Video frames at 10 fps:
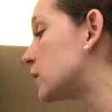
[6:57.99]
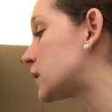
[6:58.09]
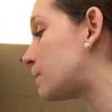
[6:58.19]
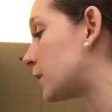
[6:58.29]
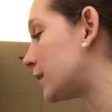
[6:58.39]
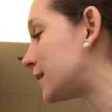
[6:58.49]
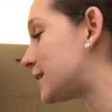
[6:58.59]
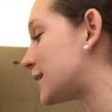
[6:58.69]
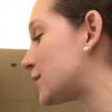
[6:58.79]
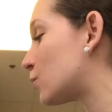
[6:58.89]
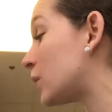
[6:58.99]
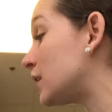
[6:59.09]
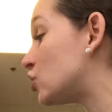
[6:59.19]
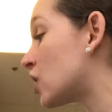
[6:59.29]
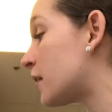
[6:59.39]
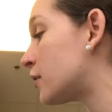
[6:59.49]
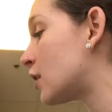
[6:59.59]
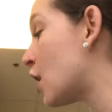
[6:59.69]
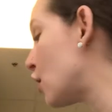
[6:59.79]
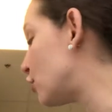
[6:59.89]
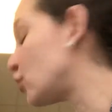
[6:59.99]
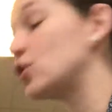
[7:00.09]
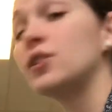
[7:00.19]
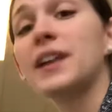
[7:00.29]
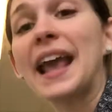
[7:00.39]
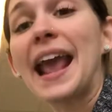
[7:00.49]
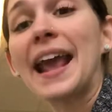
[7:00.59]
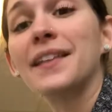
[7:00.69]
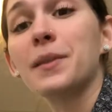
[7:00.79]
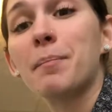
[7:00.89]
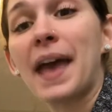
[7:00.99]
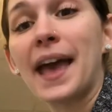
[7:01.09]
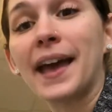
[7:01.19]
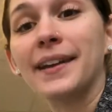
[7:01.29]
experiences with each other, the good and the bad.